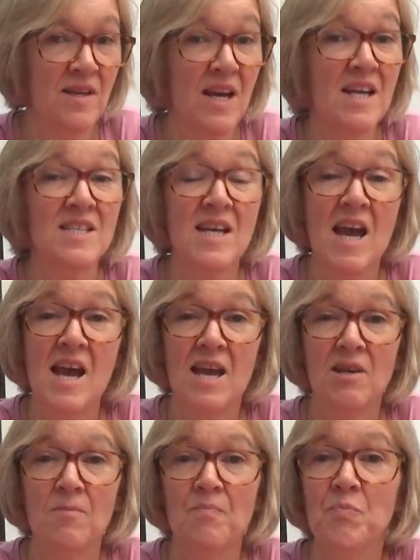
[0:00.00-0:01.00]
And
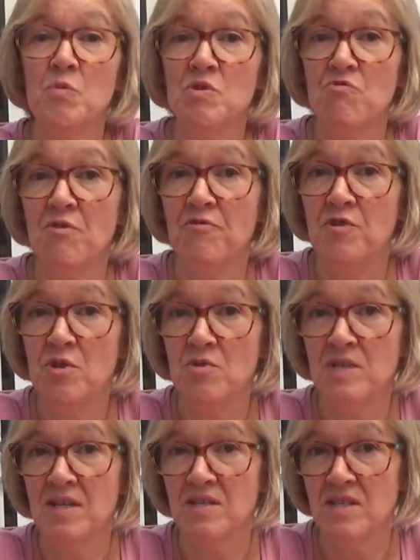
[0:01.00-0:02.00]
Anne was
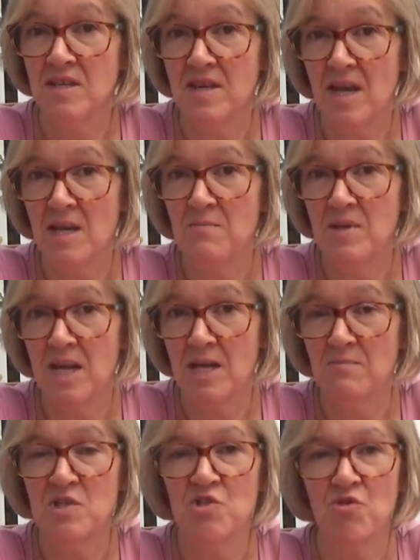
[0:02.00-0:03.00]
refusing to name
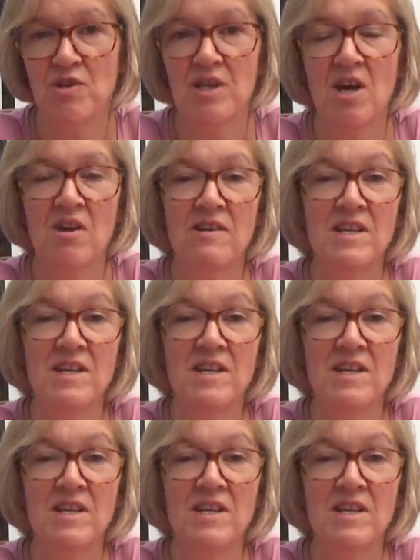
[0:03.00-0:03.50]
names during her